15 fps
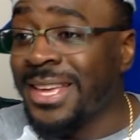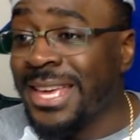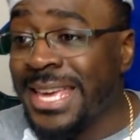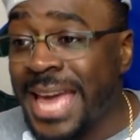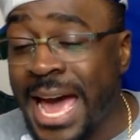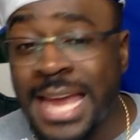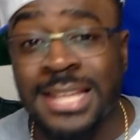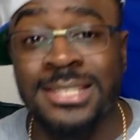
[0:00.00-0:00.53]
He
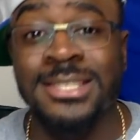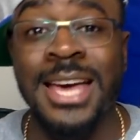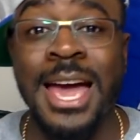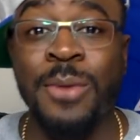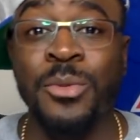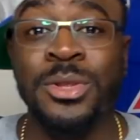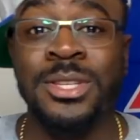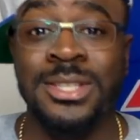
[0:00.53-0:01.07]
had his
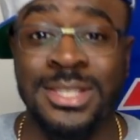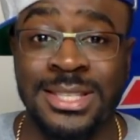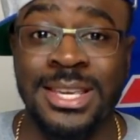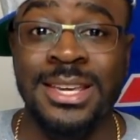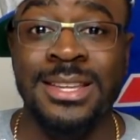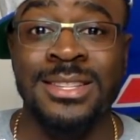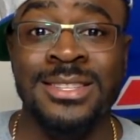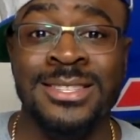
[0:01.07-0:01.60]
time with the
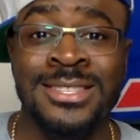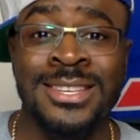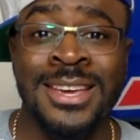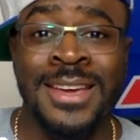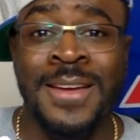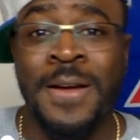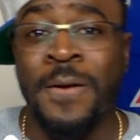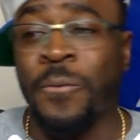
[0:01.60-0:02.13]
Skins,
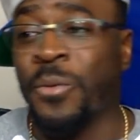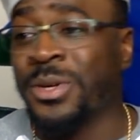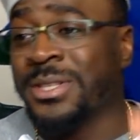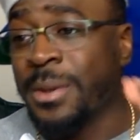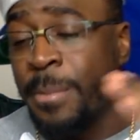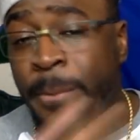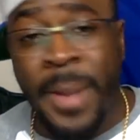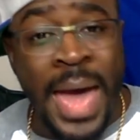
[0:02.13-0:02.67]
was
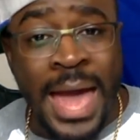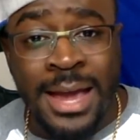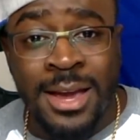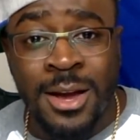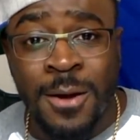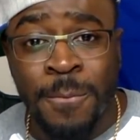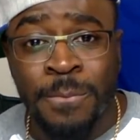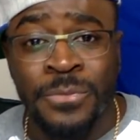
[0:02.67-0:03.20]
a
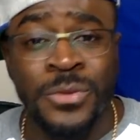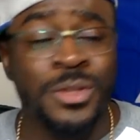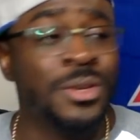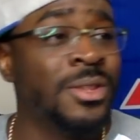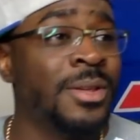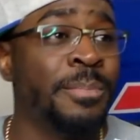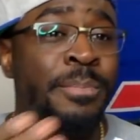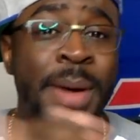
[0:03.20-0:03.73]
backup to
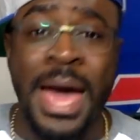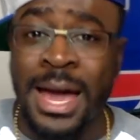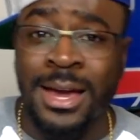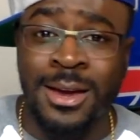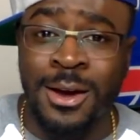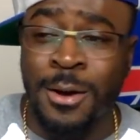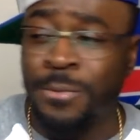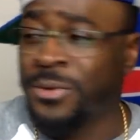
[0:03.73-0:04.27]
the
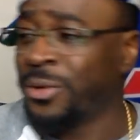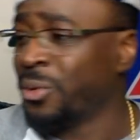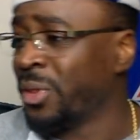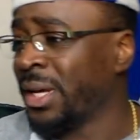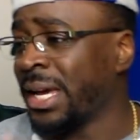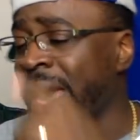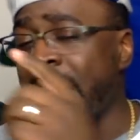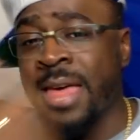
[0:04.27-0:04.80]
backup to
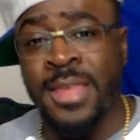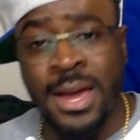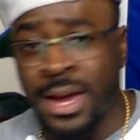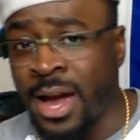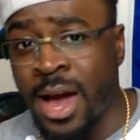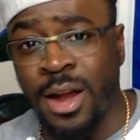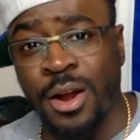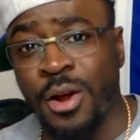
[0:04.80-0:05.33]
the guy that
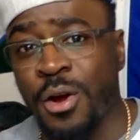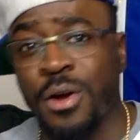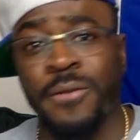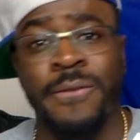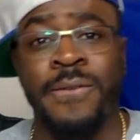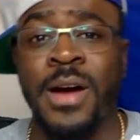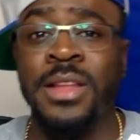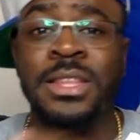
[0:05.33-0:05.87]
got hurt,
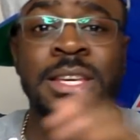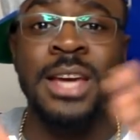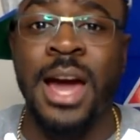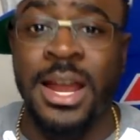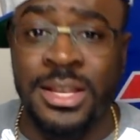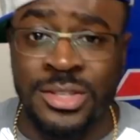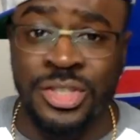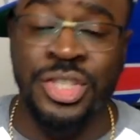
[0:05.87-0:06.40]
finally
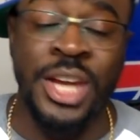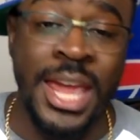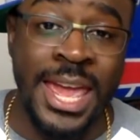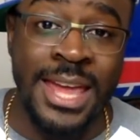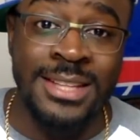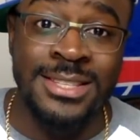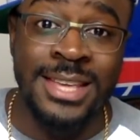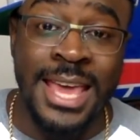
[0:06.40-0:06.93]
got his
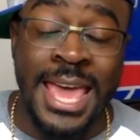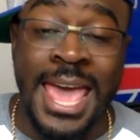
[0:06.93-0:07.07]
chance,